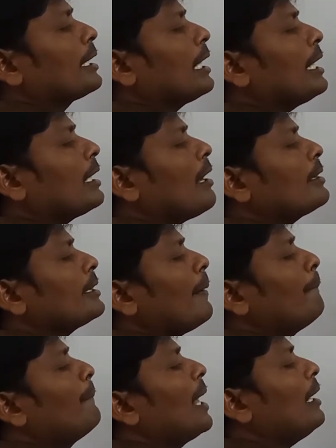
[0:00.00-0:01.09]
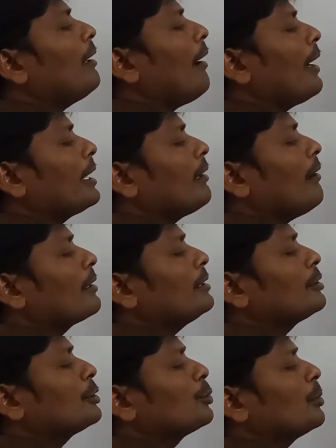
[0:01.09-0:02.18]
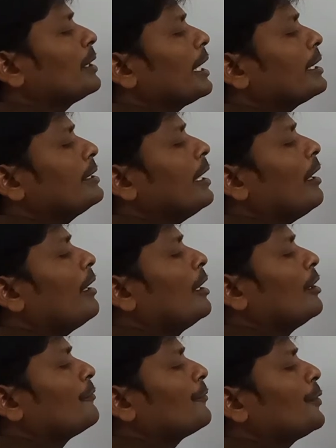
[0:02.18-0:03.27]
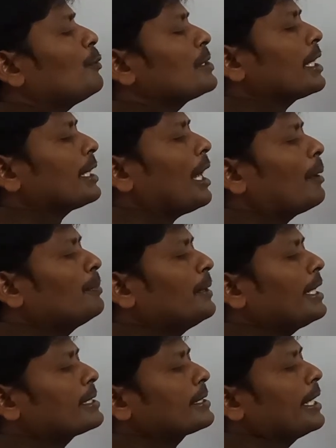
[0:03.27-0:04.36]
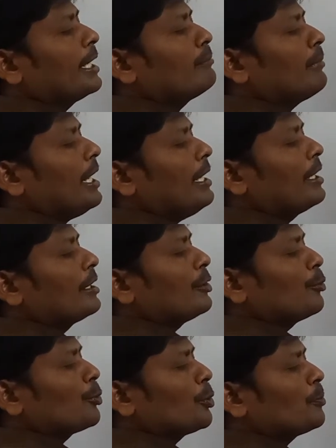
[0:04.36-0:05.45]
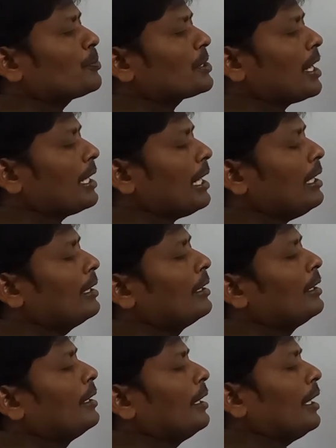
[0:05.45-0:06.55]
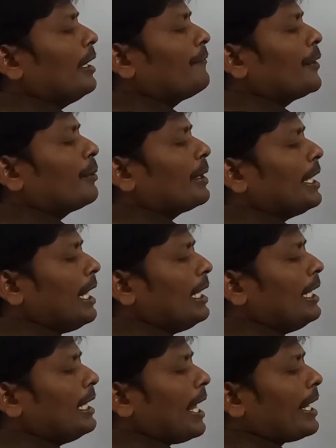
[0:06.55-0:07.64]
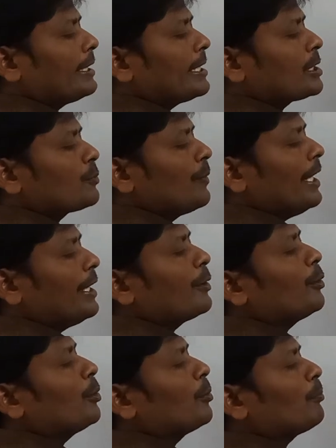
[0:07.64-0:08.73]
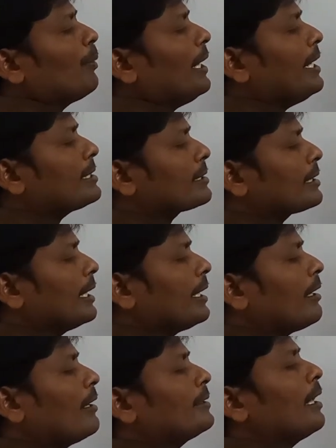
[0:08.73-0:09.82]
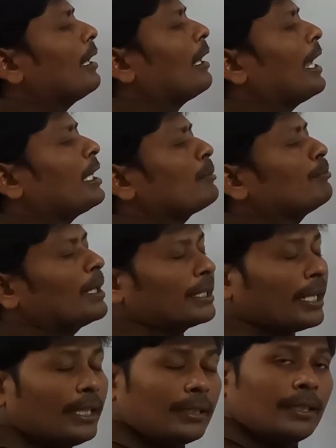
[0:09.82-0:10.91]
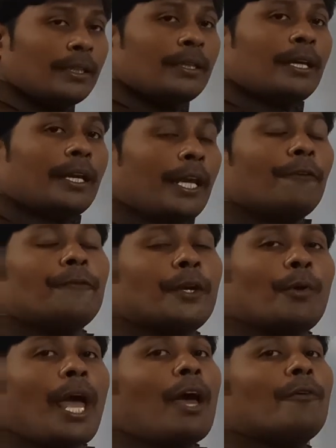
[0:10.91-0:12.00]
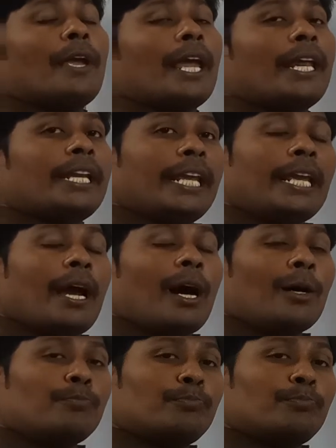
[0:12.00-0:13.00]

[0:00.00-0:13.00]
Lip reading: click on the bell icon to get the future updates in my YouTube channel. If you really like this video, please click on the like button. If you have any